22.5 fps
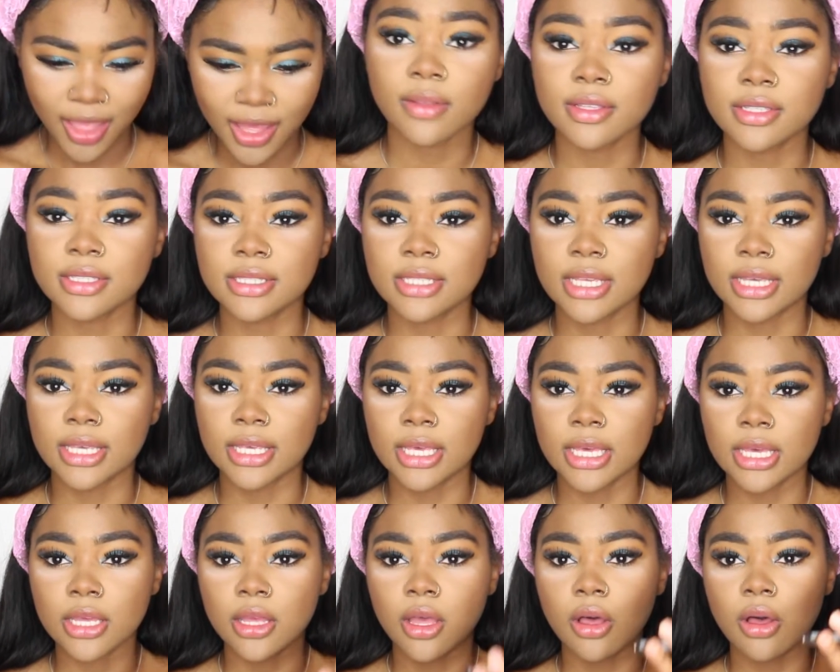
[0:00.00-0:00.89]
This is the
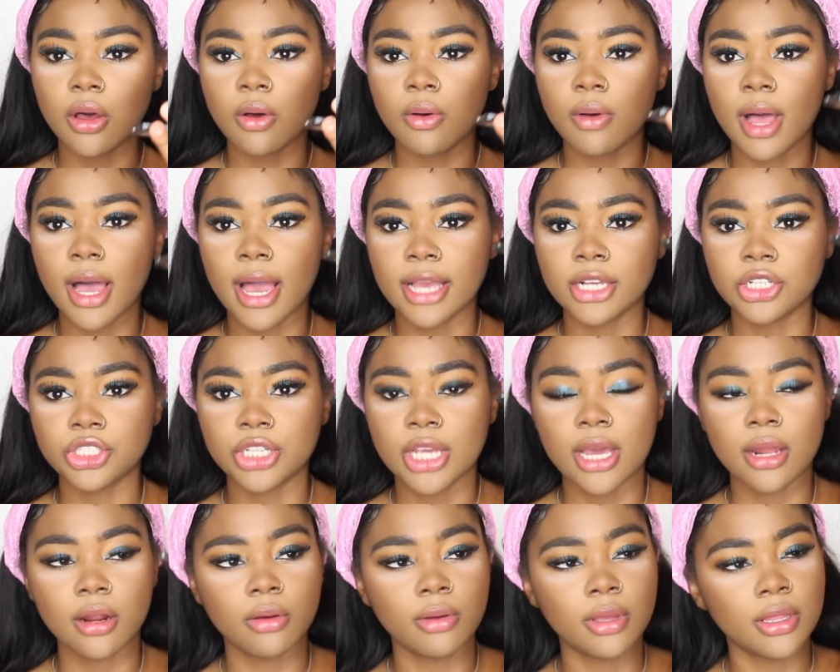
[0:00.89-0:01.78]
Kiko
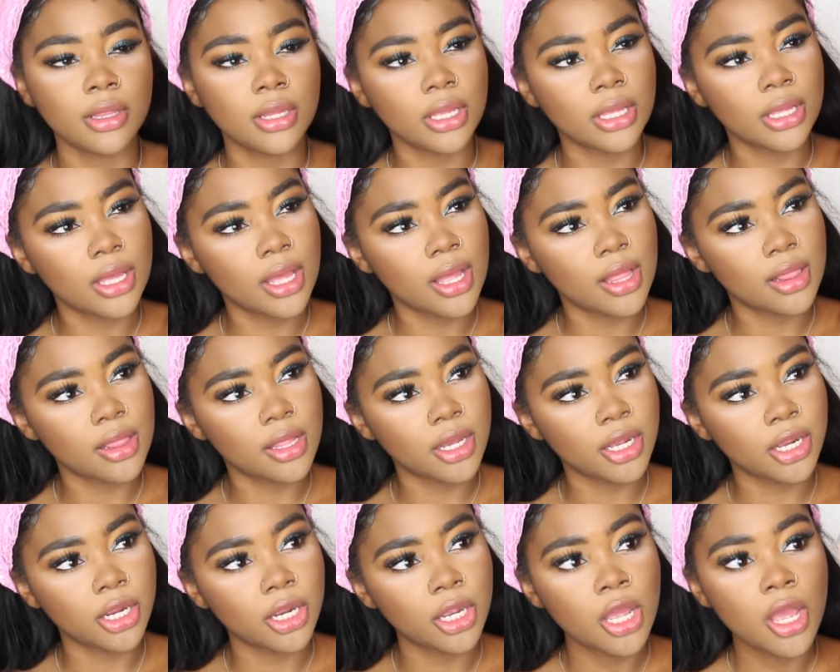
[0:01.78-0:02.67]
eyeshadow in the
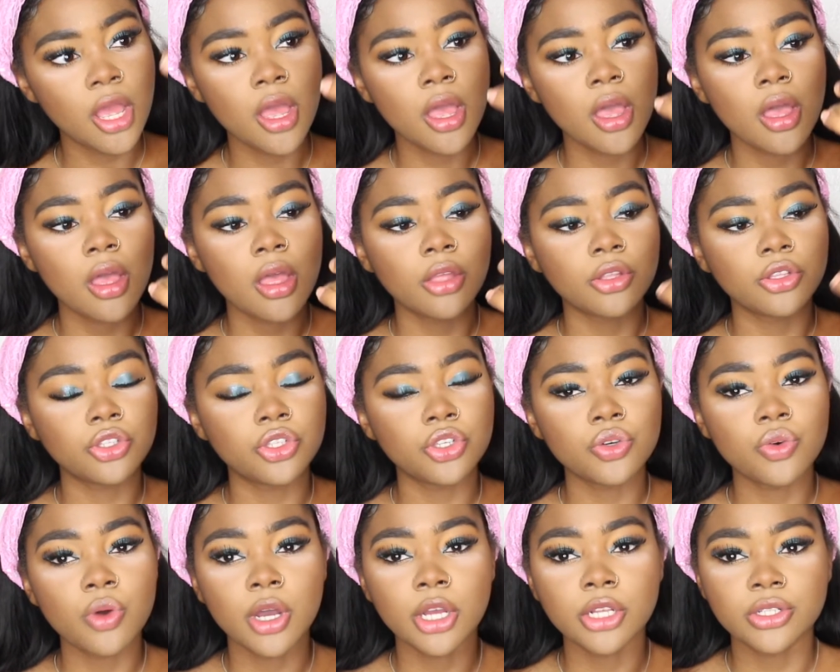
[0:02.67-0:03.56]
color
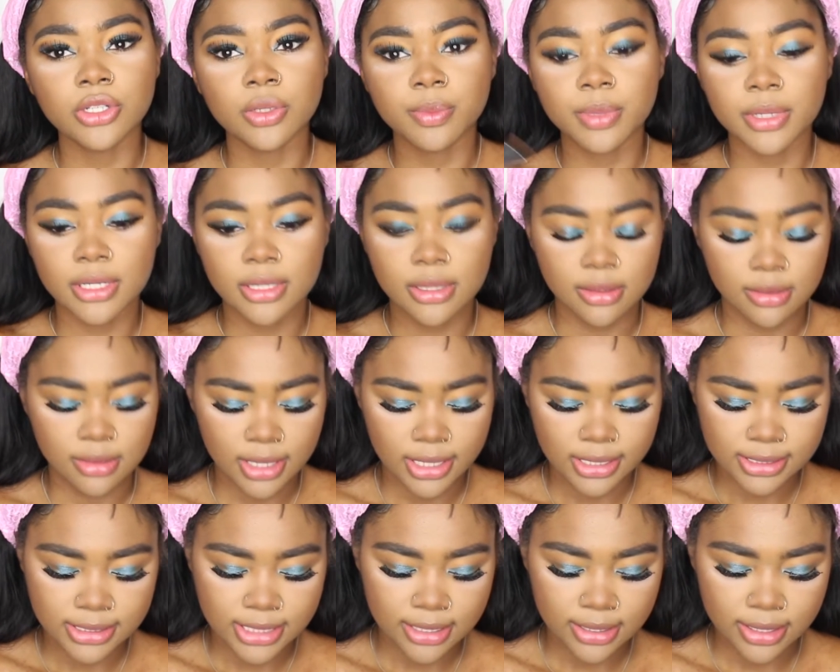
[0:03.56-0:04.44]
200, but
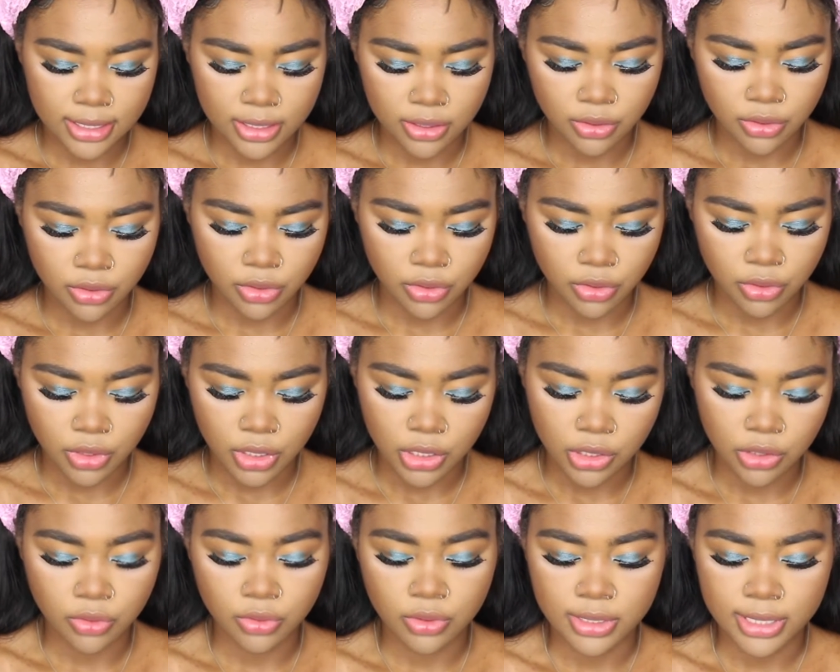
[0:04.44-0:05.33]
they say that you
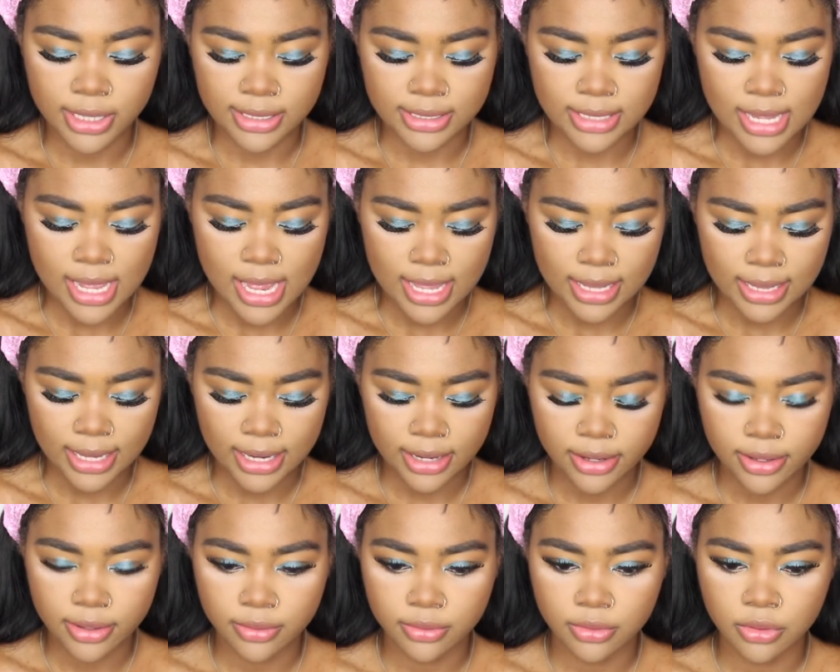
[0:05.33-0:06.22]
can use it as a
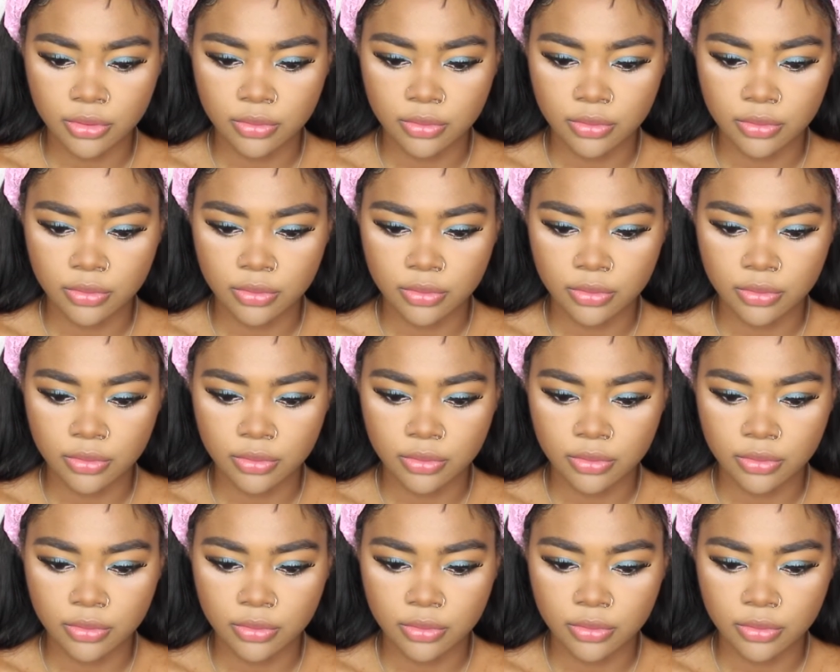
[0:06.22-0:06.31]
highlighter.